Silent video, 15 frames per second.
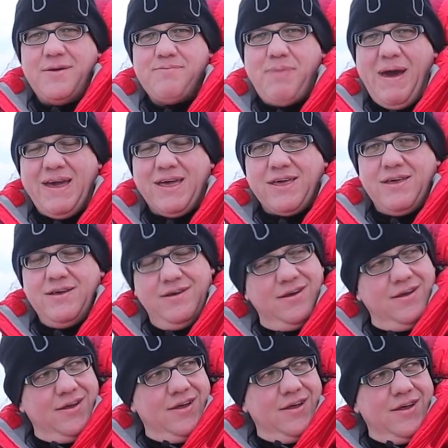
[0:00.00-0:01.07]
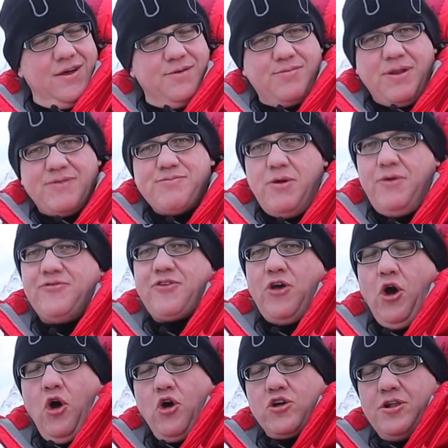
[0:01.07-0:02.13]
I'm back. But I've moved to
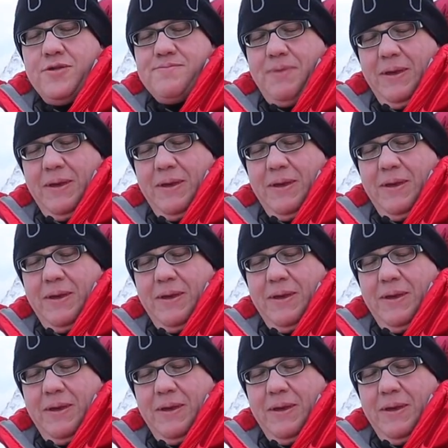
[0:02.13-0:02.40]
Hoechlin